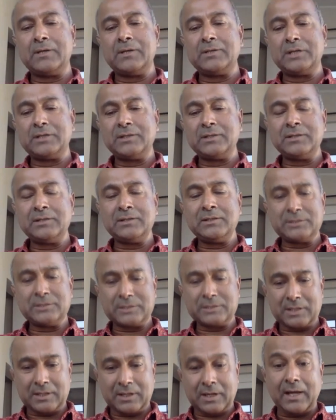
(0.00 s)
Jatin
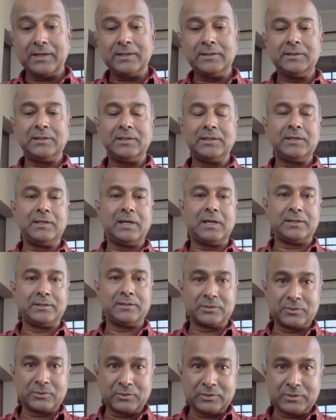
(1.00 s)
is currently an
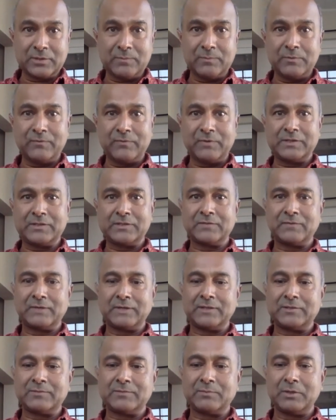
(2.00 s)
associate professor of
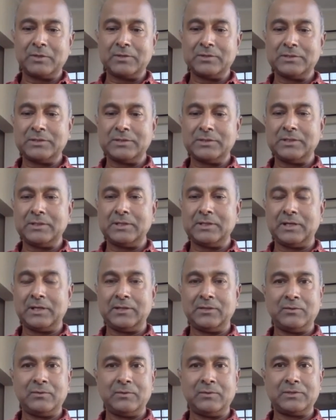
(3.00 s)
anthropology at
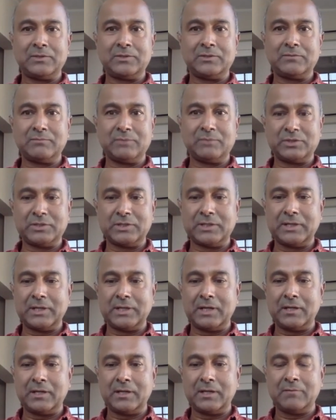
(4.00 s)
the University of Michigan,
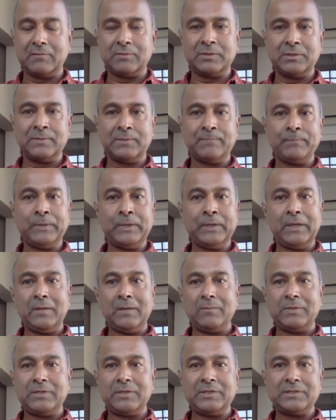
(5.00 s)
Ann Arbor,
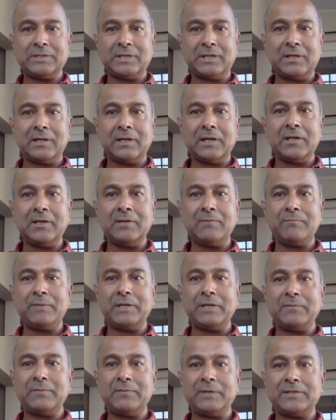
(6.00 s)
but he's had a kind of
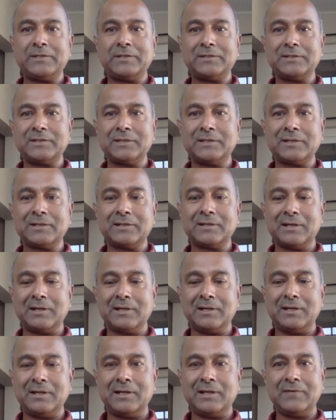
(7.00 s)
peripatetic
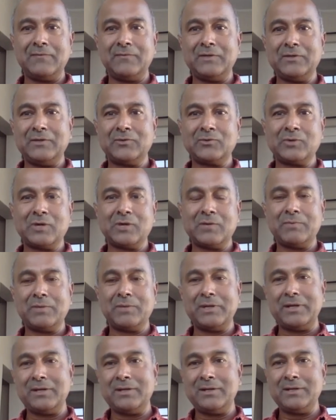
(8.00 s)
life. He grew up
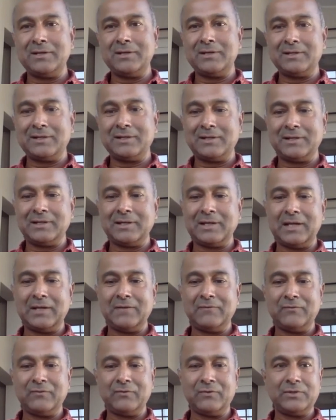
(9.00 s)
in India and in
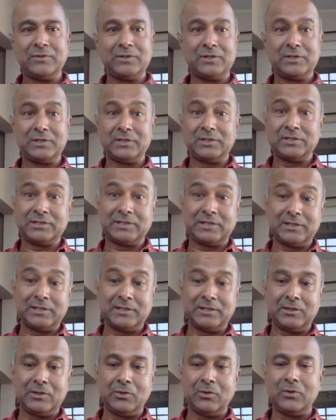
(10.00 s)
California. He
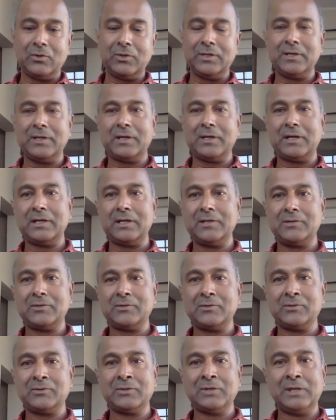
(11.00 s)
studied law in
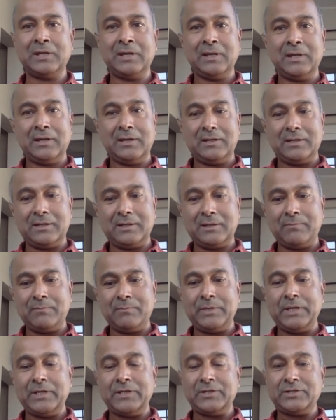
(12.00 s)
Cairo, did a
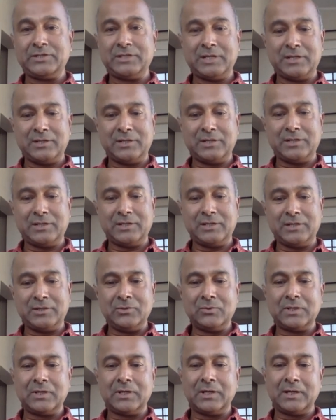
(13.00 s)
PhD at
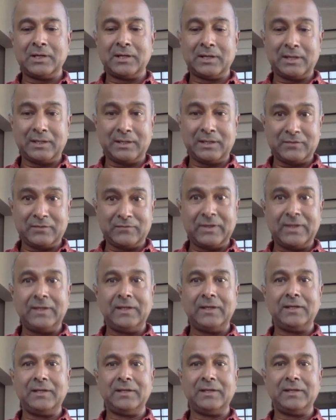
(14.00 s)
Duke, and he's
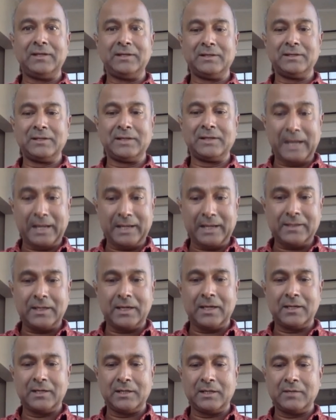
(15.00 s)
finally here
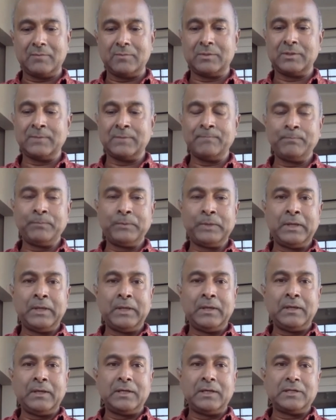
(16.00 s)
at Ann Arbor.
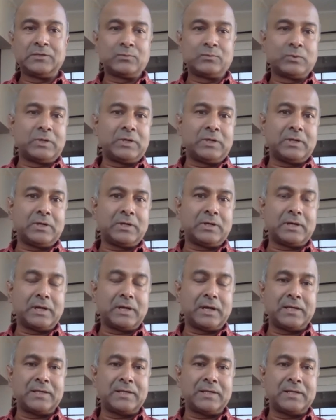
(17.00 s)
His work,
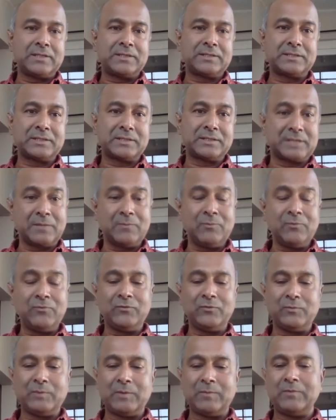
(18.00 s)
as some of
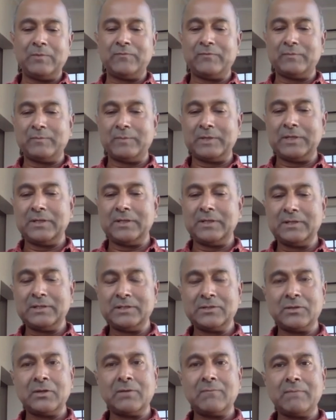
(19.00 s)
you may be familiar,
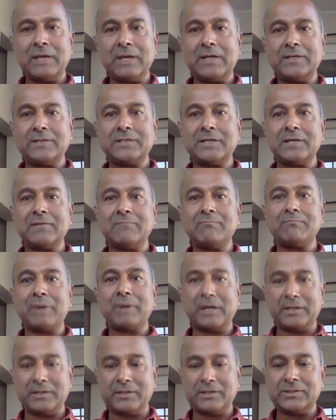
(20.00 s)
is on maritime
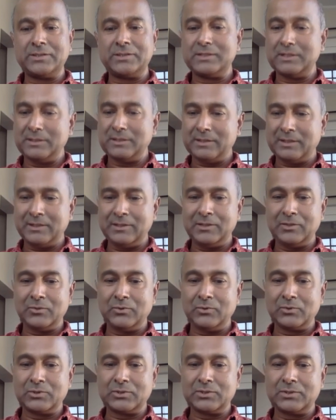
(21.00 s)
piracy in the Indian
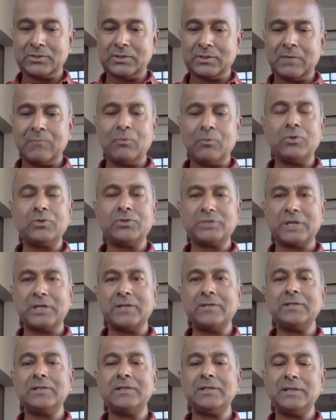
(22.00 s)
Ocean, and more
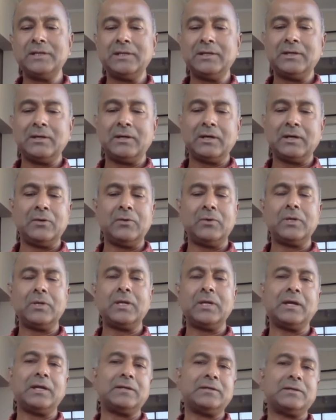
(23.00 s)
generally
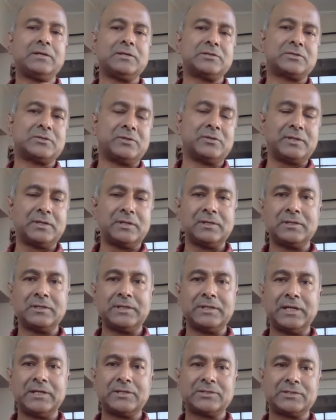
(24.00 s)
looking at the historical
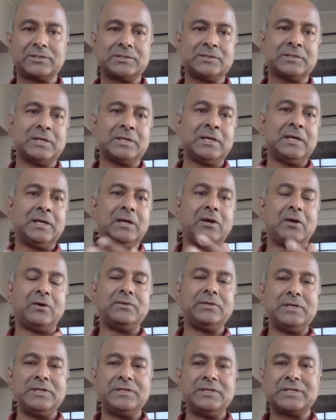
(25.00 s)
connections
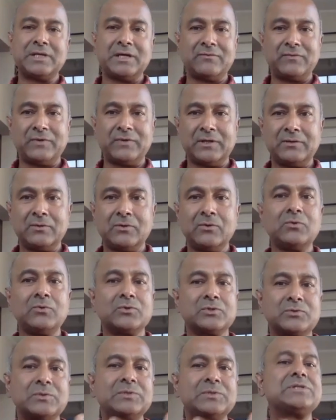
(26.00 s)
on the East African
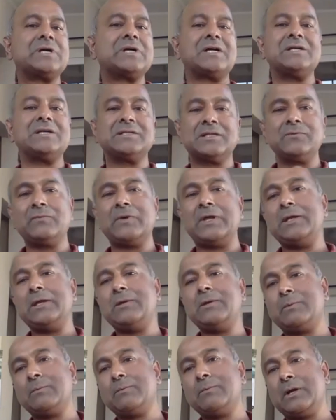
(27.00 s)
coast, which ties in
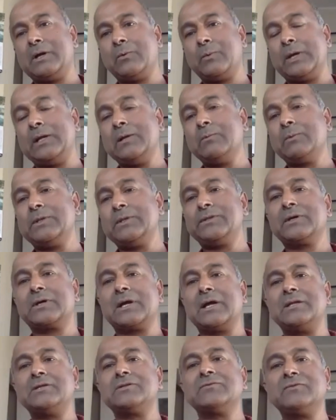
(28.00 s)
very well with the
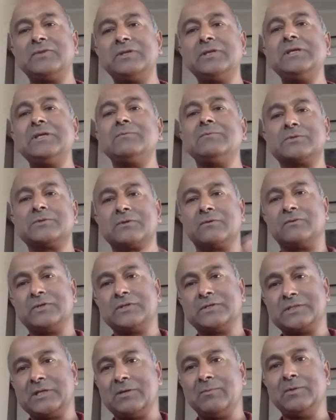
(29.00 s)
kinds of themes of
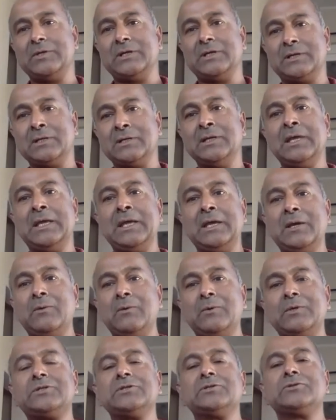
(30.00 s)
the seminar,
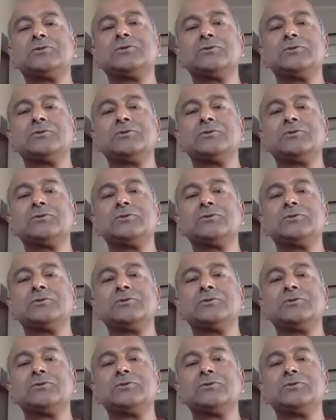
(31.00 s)
which is